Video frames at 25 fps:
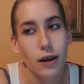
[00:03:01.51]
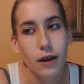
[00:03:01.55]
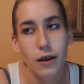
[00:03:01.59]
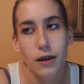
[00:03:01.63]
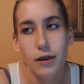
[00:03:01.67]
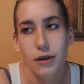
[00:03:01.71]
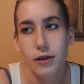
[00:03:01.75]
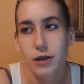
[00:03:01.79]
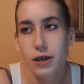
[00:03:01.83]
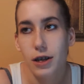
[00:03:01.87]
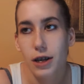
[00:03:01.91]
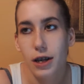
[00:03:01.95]

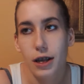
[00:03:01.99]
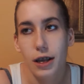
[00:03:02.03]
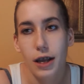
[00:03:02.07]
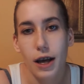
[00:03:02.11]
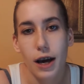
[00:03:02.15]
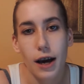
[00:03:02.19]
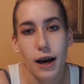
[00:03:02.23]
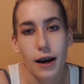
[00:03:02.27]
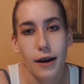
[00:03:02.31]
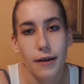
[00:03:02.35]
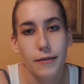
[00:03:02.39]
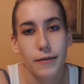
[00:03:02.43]
Usually the
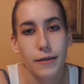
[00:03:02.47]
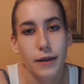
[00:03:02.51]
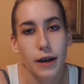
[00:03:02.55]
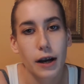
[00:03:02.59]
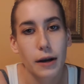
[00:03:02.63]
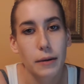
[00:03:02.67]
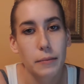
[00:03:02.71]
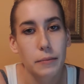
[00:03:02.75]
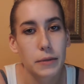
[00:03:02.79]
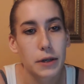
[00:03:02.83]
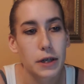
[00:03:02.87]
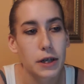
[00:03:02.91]

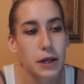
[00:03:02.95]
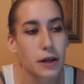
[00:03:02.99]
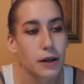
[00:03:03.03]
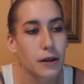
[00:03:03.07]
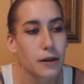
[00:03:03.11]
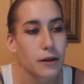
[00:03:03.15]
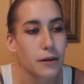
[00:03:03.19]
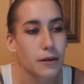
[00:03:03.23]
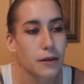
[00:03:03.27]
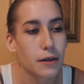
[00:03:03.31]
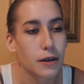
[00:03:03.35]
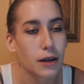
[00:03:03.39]
halftime
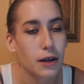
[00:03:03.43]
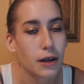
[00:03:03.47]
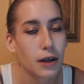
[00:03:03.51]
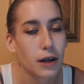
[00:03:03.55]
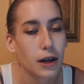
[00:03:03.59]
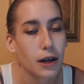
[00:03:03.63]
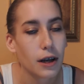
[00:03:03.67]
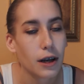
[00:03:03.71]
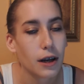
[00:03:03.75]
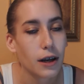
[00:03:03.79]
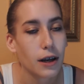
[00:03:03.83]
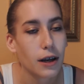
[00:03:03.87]

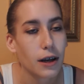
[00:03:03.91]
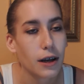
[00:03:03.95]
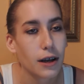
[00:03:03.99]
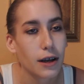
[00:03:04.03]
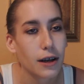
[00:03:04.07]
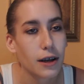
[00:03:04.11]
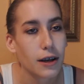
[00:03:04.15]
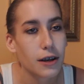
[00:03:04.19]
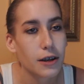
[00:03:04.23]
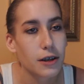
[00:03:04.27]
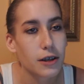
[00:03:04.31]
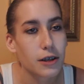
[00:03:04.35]

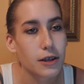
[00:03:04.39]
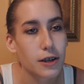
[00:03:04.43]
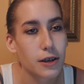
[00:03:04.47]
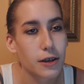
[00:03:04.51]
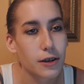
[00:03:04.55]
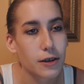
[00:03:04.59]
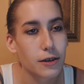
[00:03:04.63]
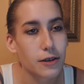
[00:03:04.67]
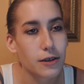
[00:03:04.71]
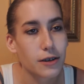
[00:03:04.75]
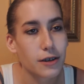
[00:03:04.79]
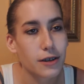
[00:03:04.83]

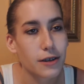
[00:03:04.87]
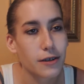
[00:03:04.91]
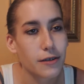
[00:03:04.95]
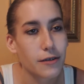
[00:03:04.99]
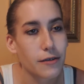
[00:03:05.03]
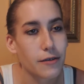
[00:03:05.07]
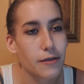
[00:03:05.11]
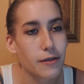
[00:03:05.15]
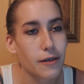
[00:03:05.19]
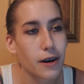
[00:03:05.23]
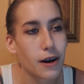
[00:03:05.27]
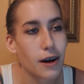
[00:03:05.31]
shows
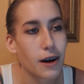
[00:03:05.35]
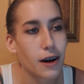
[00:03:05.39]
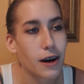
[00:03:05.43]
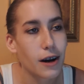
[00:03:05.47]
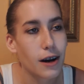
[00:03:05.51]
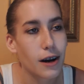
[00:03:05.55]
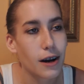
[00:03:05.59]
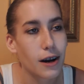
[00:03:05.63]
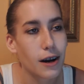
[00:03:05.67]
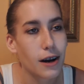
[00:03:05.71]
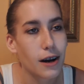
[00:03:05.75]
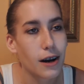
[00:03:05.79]
of
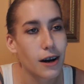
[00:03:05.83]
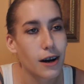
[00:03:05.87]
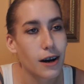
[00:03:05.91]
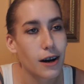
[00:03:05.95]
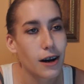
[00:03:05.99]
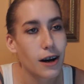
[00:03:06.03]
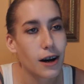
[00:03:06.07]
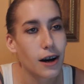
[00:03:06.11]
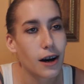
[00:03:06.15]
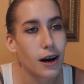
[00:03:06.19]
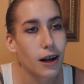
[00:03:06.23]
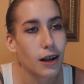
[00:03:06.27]

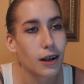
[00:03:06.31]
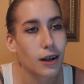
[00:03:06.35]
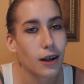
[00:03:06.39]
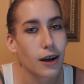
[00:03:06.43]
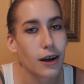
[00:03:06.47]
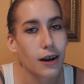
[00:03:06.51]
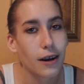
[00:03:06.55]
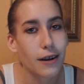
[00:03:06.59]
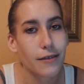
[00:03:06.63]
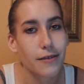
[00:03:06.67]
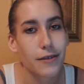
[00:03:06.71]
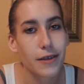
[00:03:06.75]
a
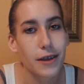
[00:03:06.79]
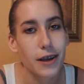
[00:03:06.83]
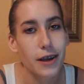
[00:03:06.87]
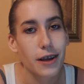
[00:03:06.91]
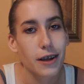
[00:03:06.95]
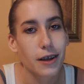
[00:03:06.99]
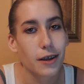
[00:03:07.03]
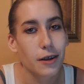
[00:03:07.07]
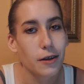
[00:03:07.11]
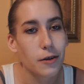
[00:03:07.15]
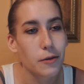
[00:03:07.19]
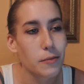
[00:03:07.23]
lot of the
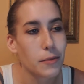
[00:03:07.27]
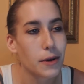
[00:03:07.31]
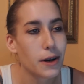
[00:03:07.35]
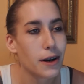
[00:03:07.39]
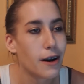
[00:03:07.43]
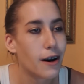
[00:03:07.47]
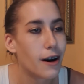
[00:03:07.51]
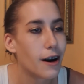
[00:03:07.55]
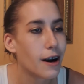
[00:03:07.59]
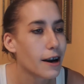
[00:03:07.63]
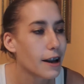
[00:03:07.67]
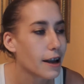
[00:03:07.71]

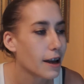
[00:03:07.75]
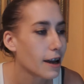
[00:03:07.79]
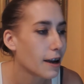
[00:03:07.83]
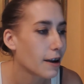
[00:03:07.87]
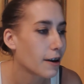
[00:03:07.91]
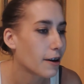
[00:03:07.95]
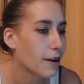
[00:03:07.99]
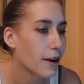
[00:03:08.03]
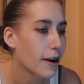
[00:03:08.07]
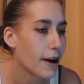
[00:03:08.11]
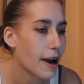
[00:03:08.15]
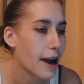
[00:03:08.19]
Illuminati
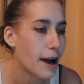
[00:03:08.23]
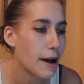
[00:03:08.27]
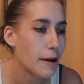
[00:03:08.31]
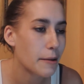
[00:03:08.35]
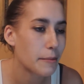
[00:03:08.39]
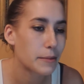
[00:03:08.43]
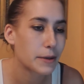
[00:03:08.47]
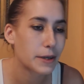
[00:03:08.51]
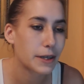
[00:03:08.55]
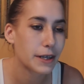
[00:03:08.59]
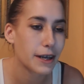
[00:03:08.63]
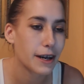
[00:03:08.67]

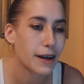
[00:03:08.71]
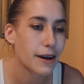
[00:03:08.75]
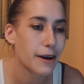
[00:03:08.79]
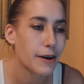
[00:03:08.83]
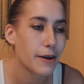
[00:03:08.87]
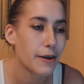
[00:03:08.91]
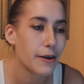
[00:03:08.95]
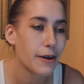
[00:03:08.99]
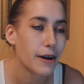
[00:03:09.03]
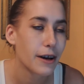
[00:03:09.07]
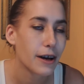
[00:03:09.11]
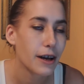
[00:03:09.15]
crap,
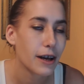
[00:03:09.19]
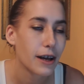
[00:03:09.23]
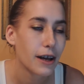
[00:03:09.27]
so,